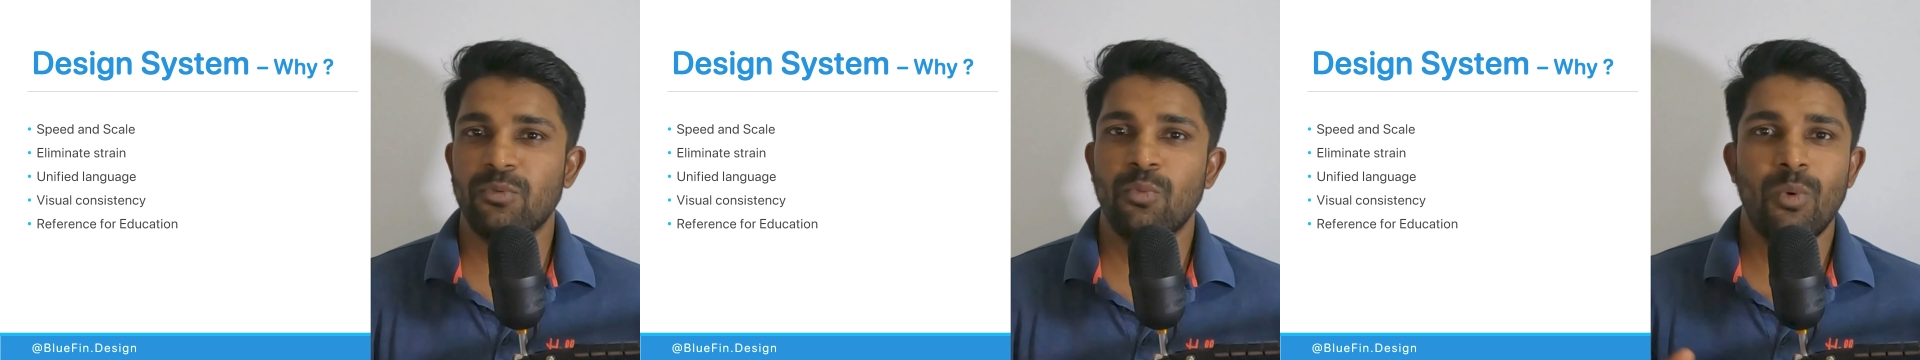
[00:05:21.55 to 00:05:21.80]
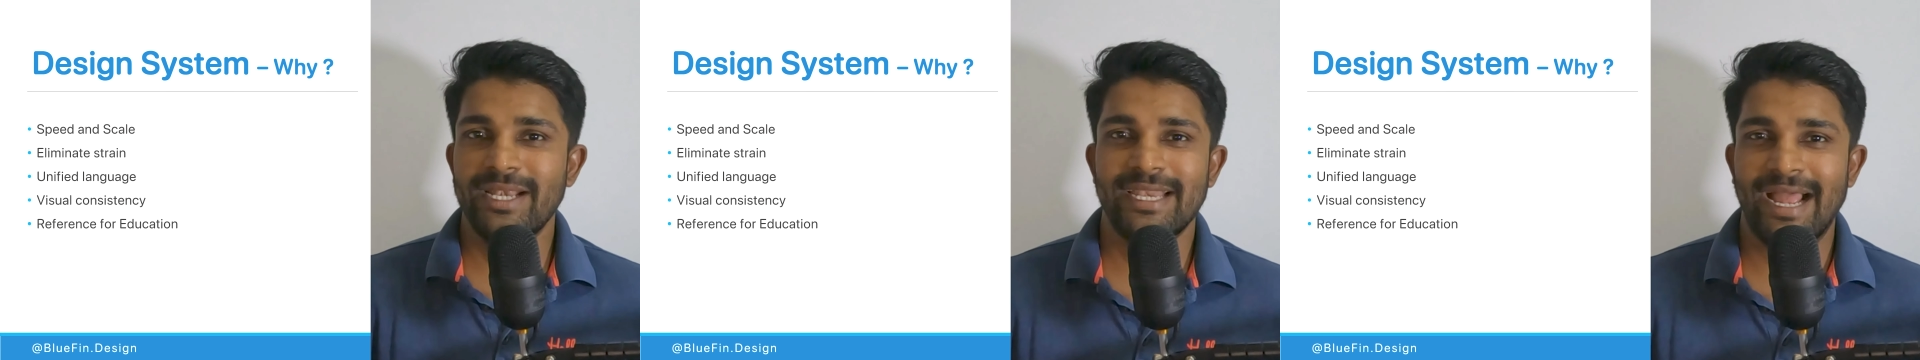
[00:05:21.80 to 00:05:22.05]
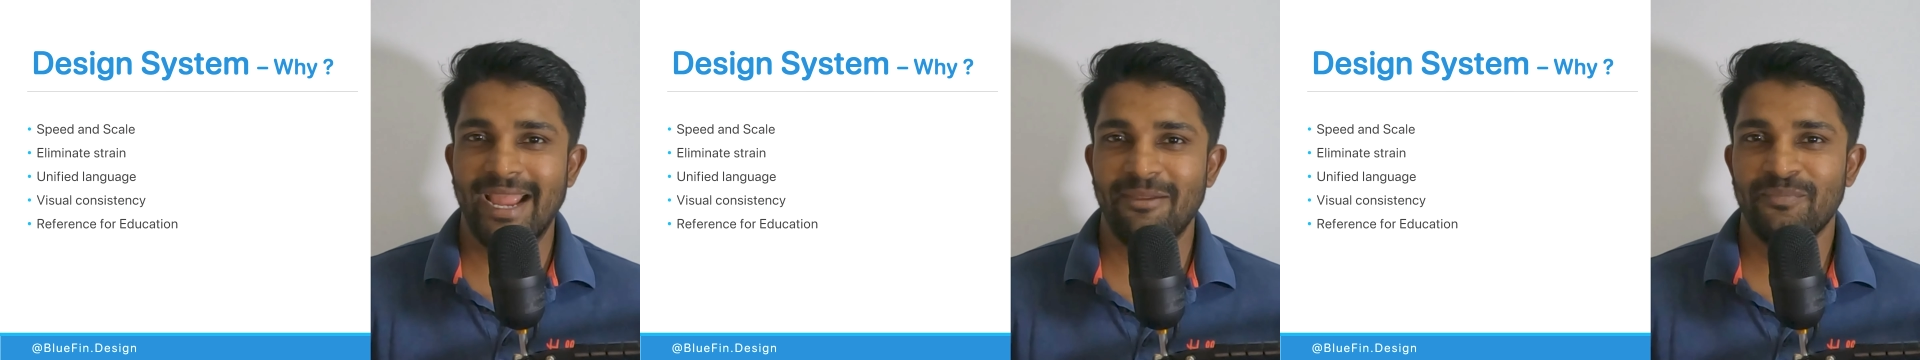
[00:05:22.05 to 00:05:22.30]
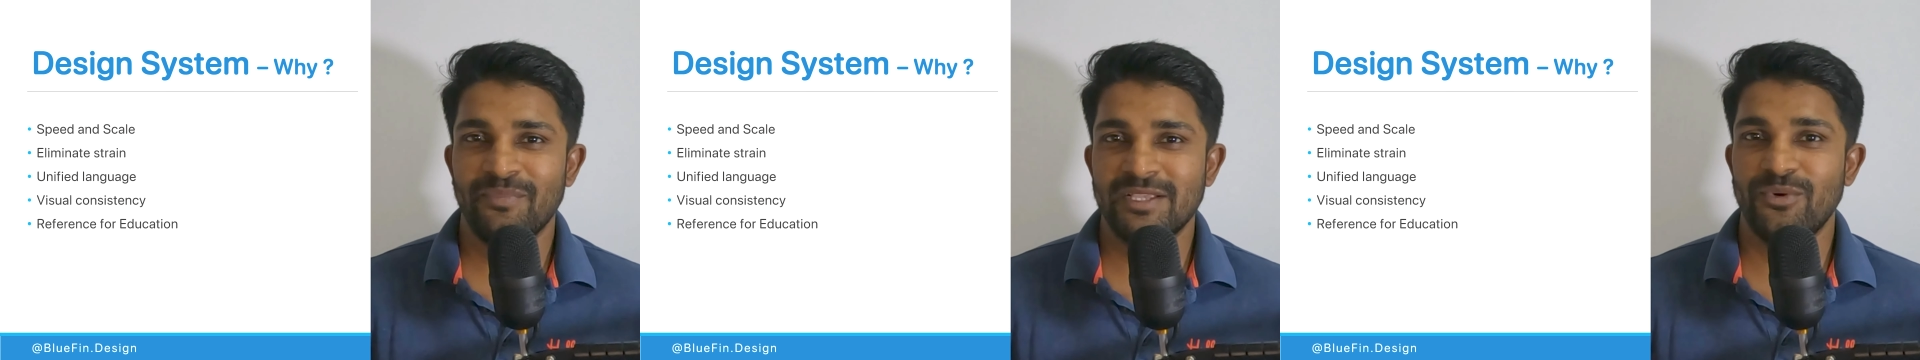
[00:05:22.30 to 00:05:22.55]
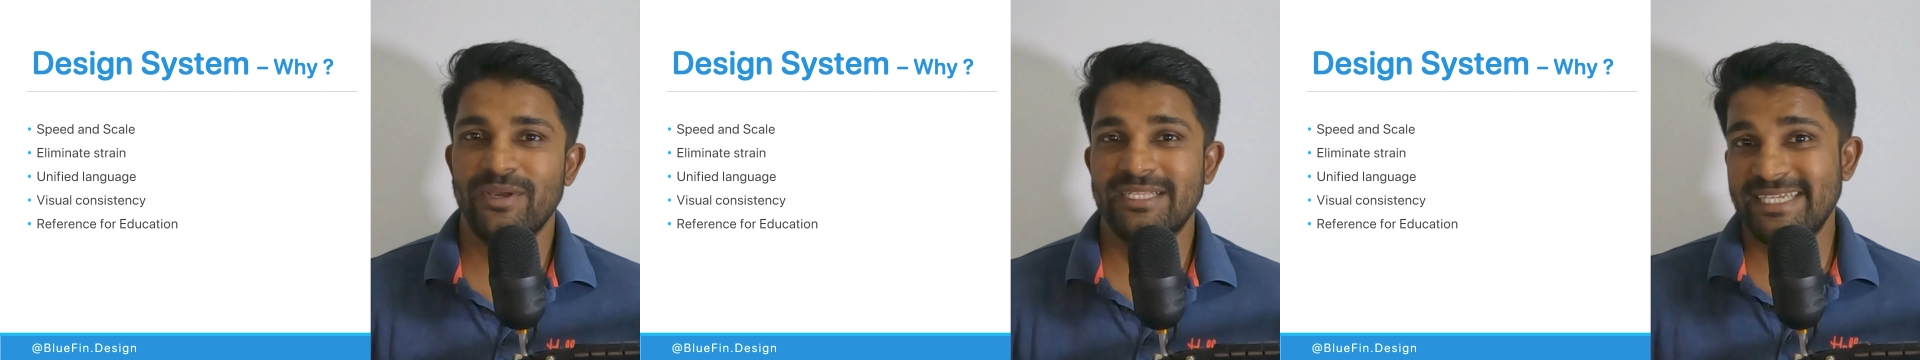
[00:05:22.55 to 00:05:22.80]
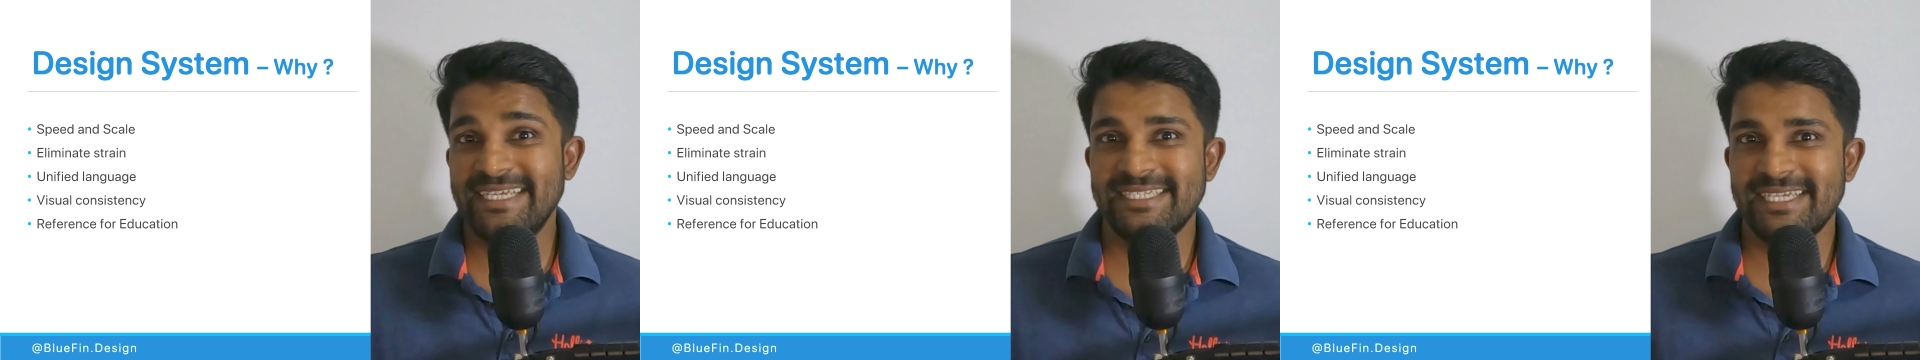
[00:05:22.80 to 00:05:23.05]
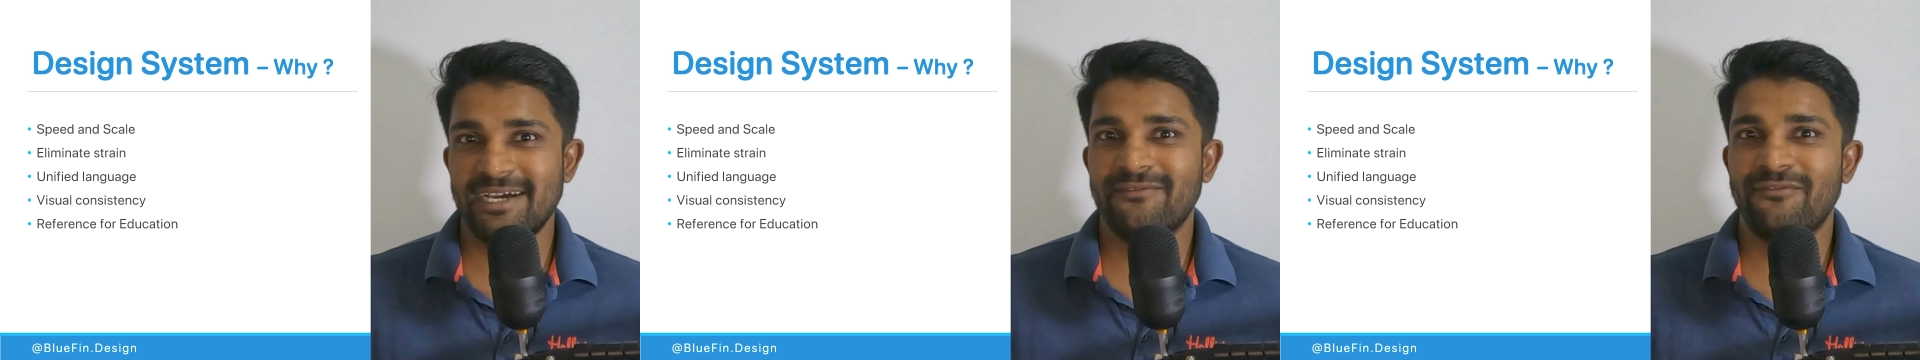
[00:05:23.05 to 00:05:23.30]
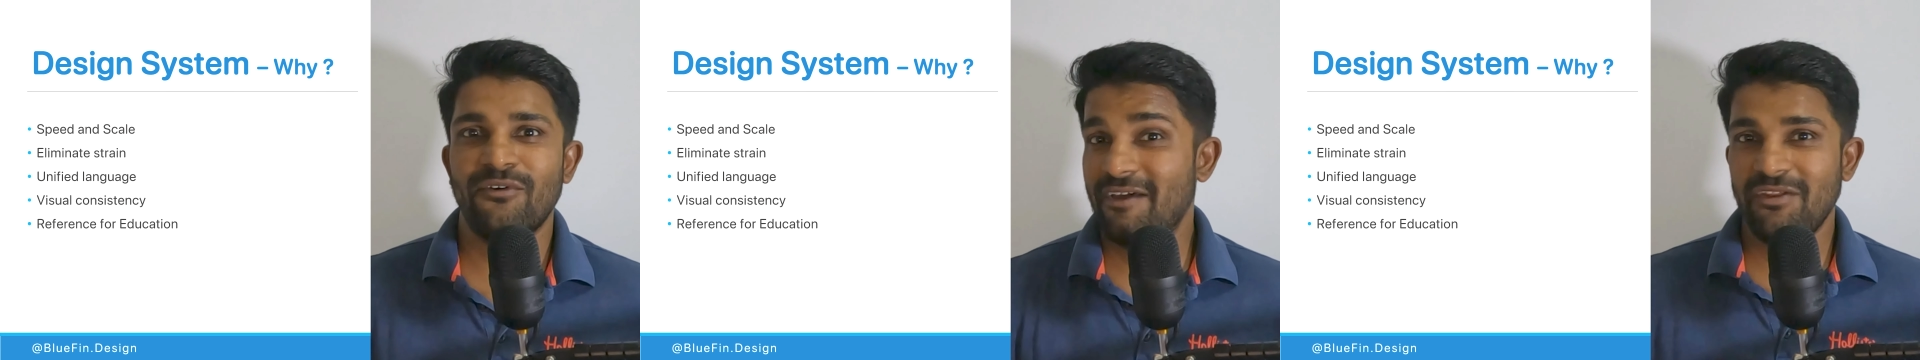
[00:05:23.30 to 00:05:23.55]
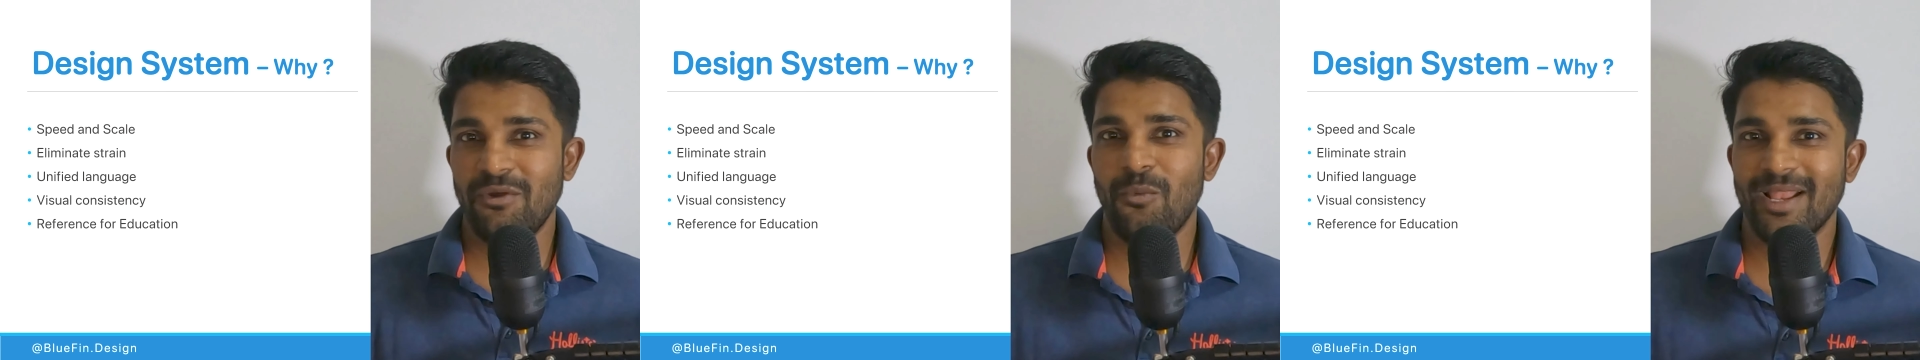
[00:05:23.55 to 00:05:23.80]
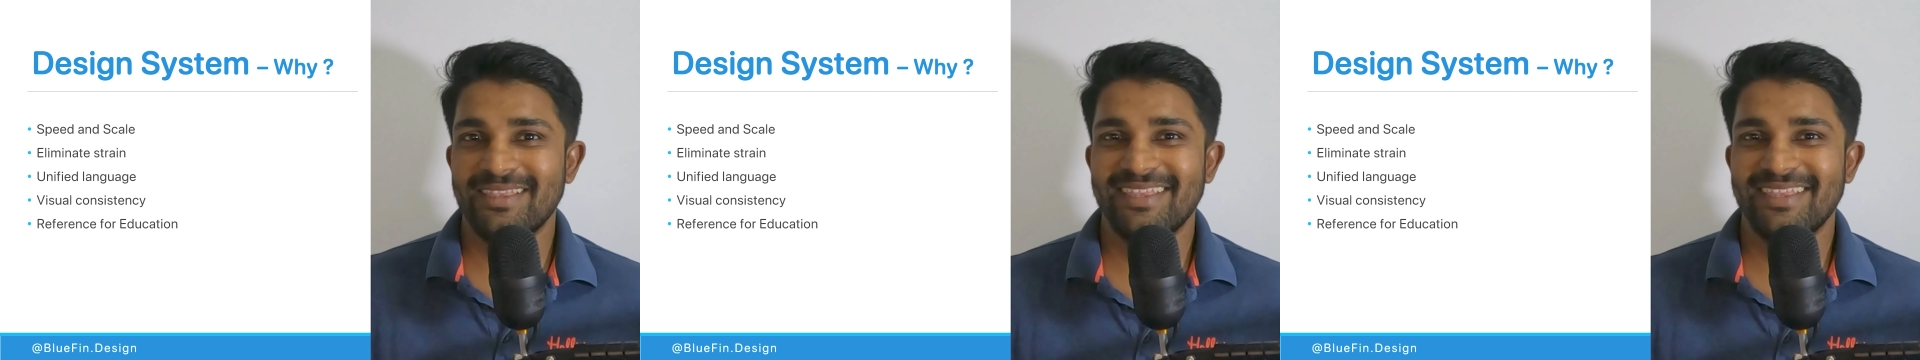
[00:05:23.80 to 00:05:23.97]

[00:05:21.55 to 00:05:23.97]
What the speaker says: one time. So it's easier for everyone.